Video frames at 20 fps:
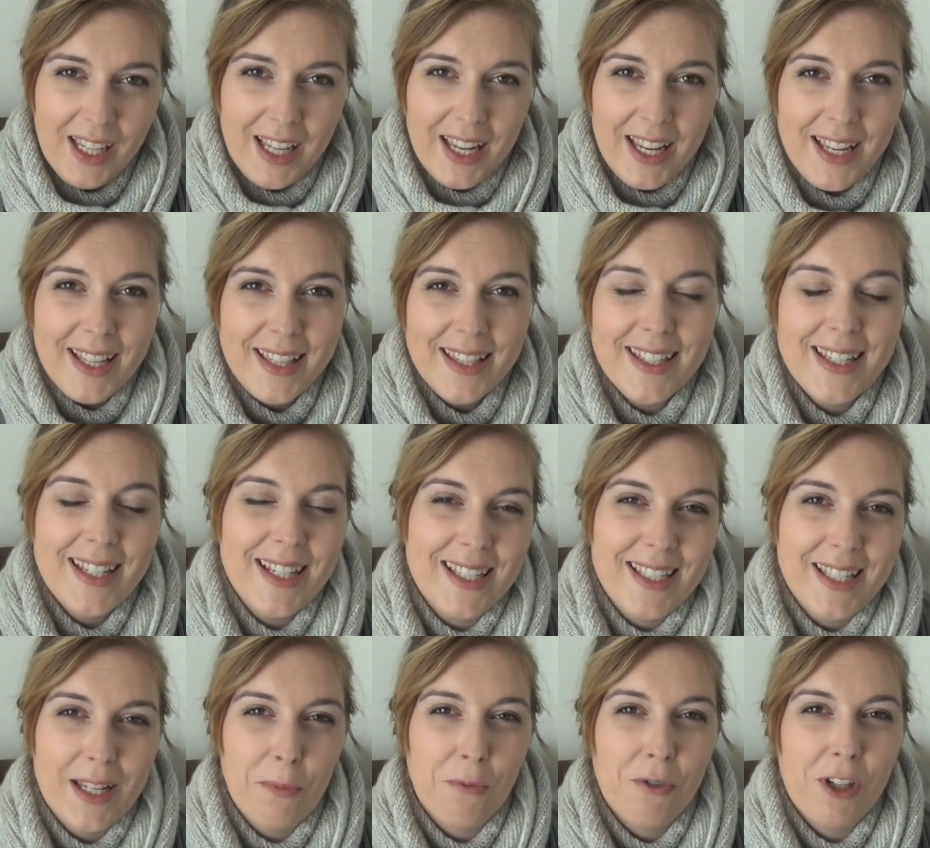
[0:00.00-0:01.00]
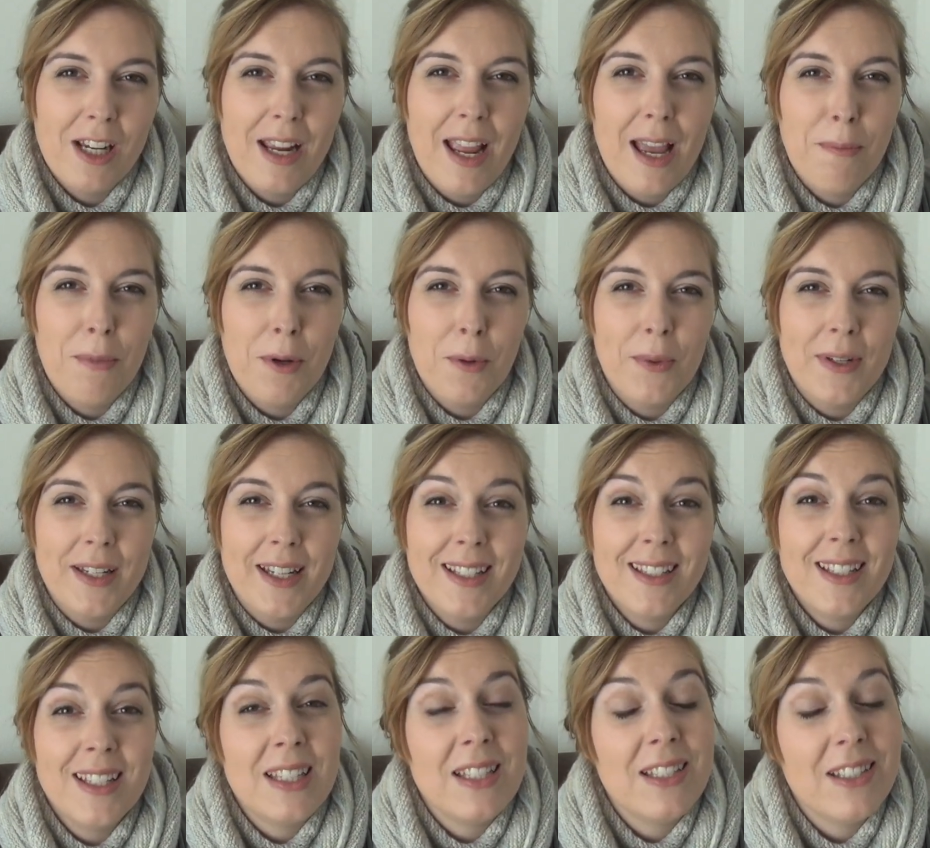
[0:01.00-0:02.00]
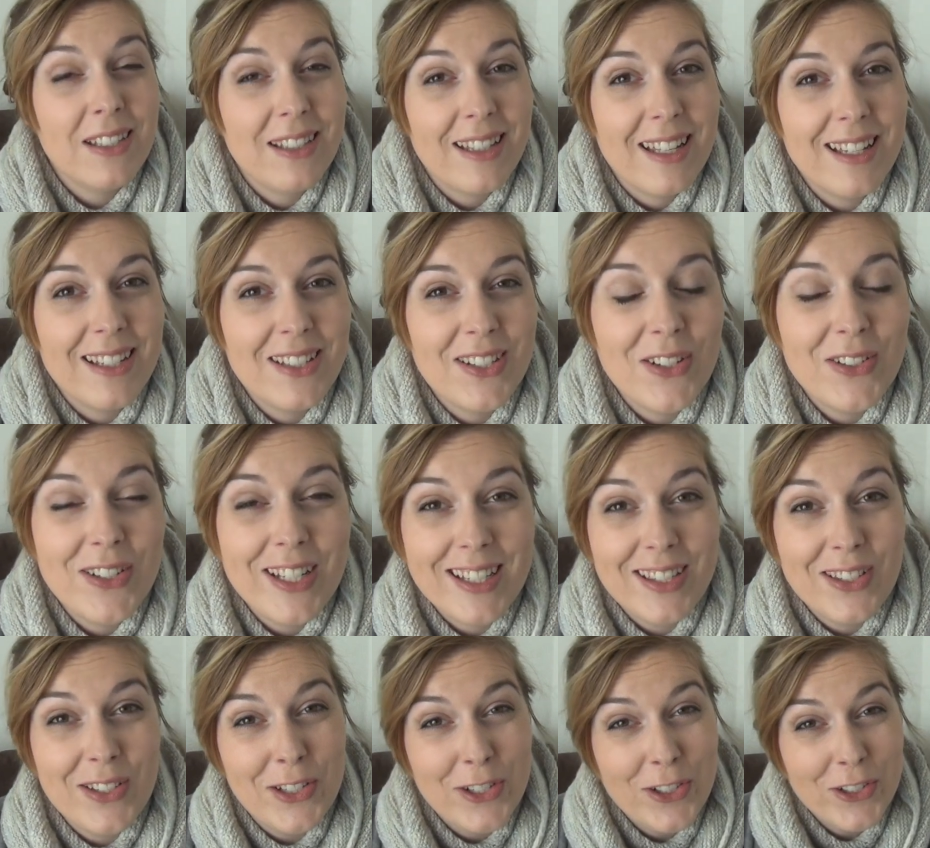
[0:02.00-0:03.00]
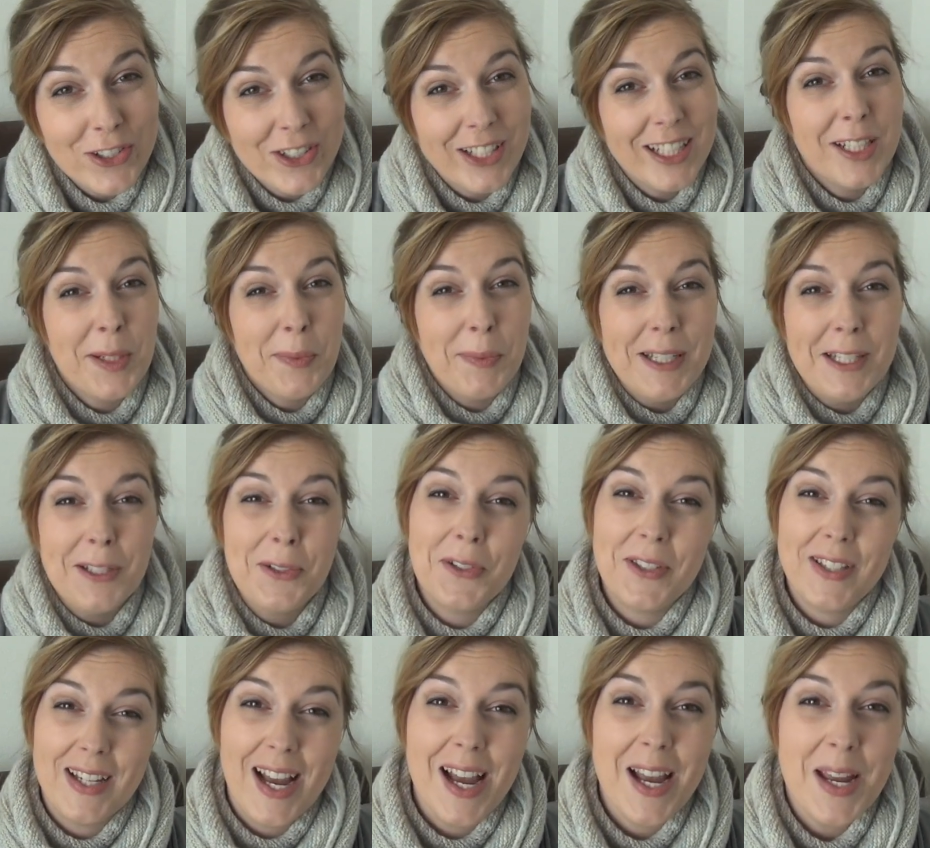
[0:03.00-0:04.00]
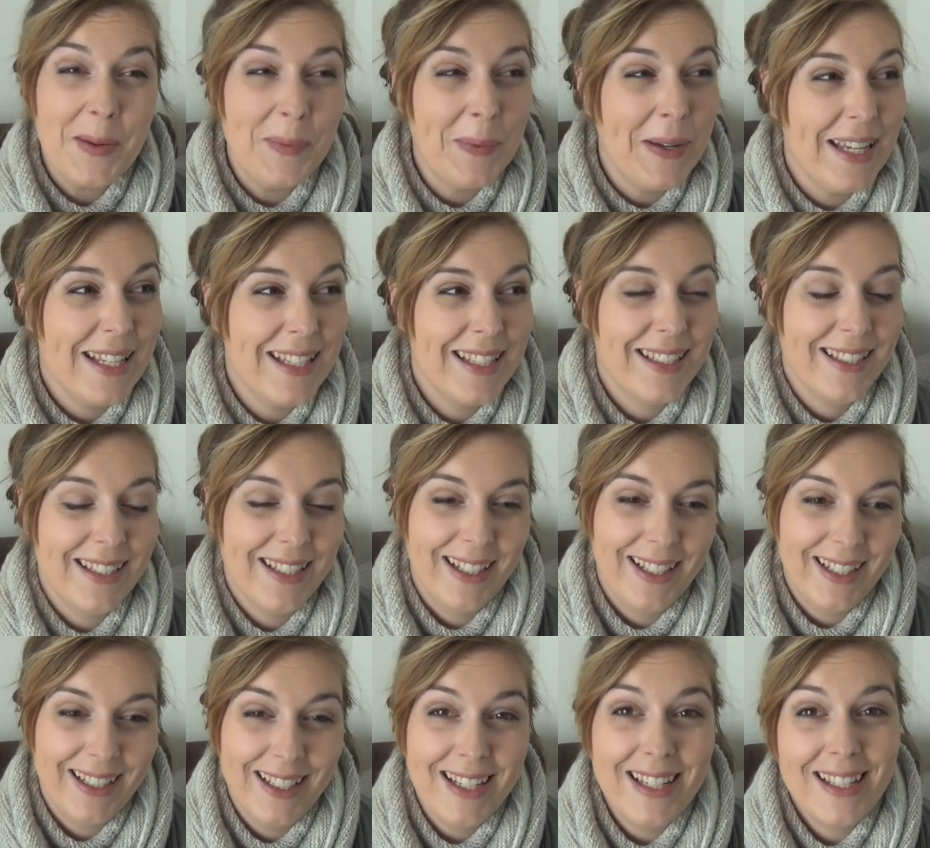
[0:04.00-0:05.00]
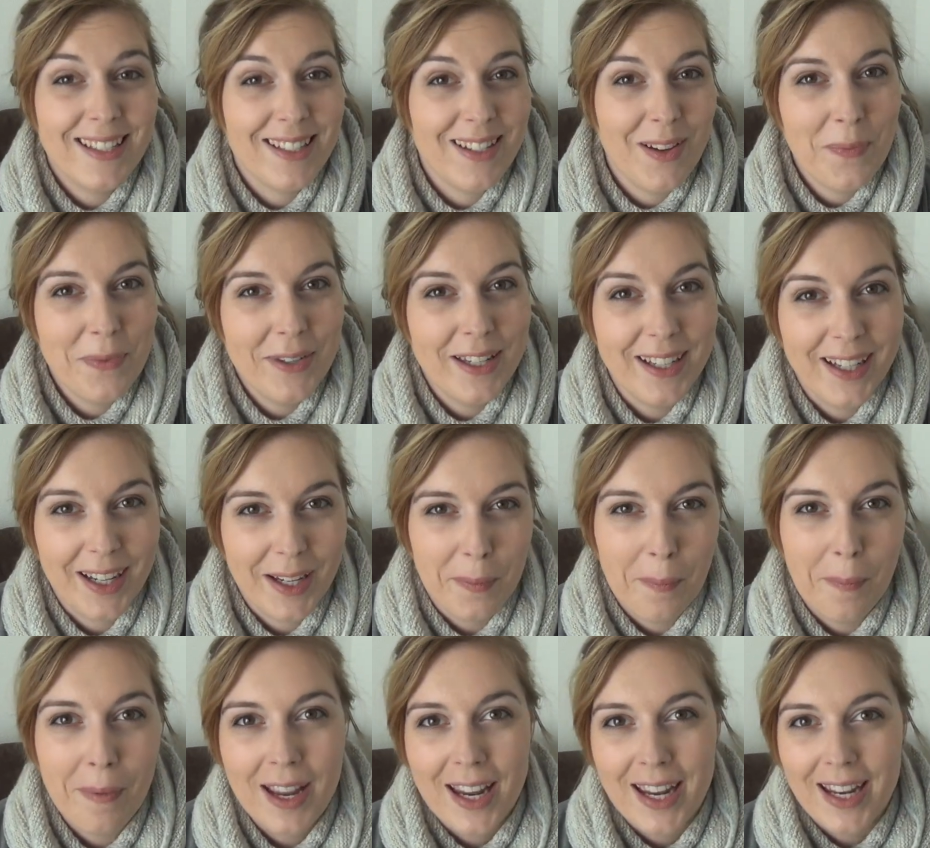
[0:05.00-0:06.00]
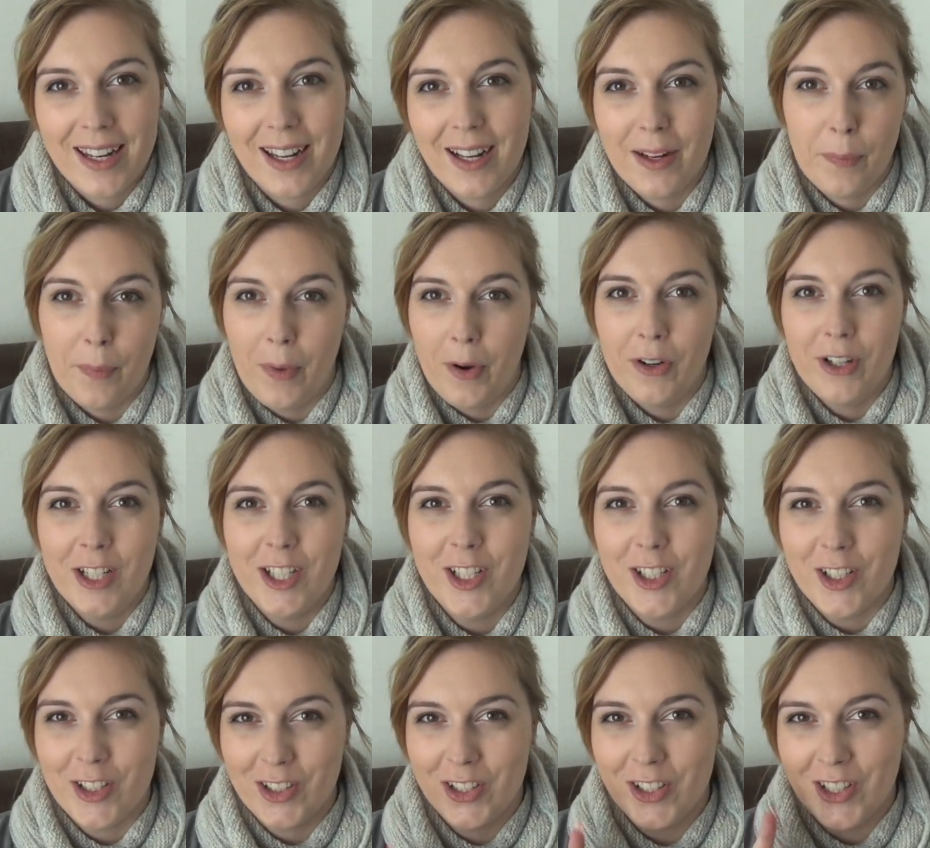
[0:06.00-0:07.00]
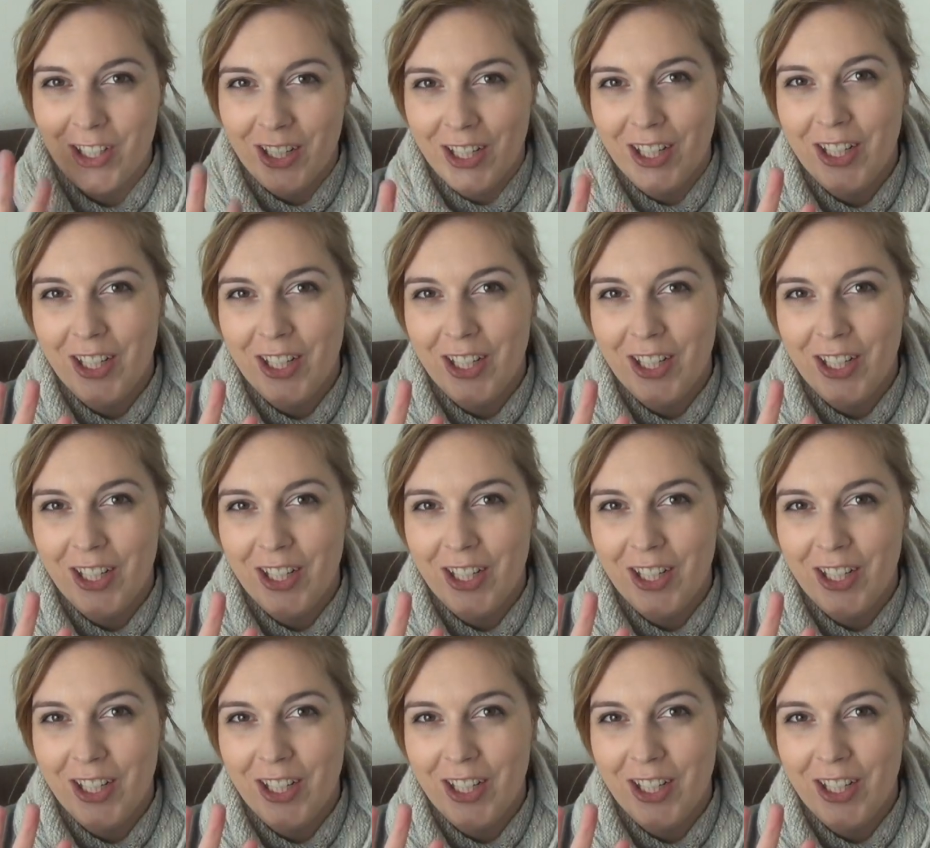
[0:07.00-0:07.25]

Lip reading: And yes, I'm really happy with it. So that took a little bit of time, and it's something I made. I'm only not